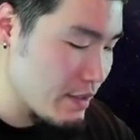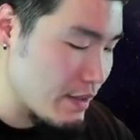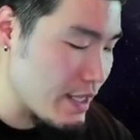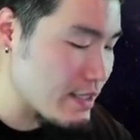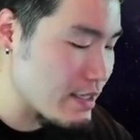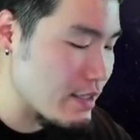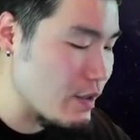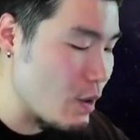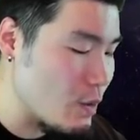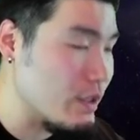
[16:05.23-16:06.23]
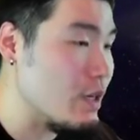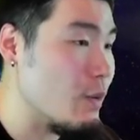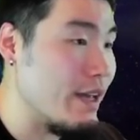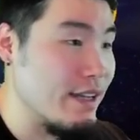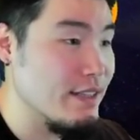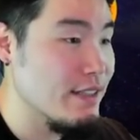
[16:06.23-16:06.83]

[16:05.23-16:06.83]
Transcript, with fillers: This is the only way.